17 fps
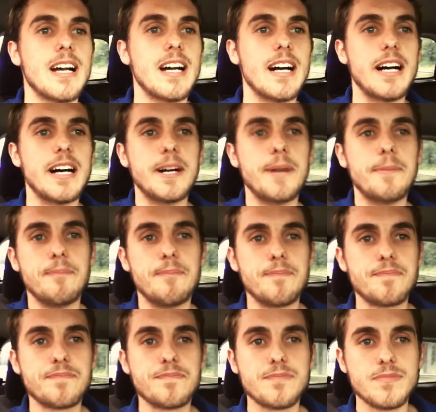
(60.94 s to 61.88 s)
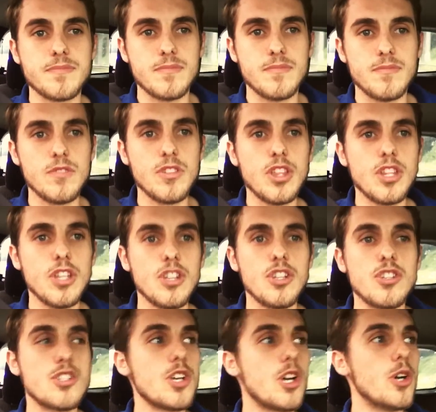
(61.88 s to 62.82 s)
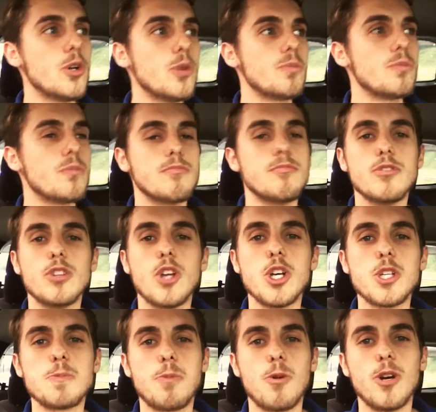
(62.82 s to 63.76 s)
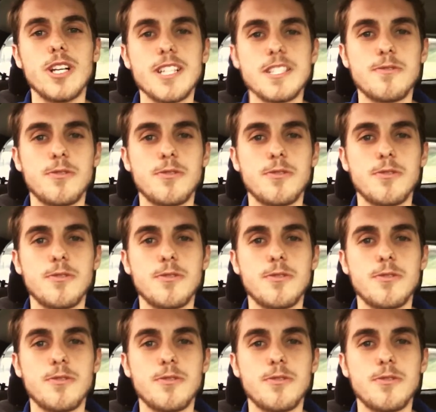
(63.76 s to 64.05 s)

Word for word: Um, so, no spoilers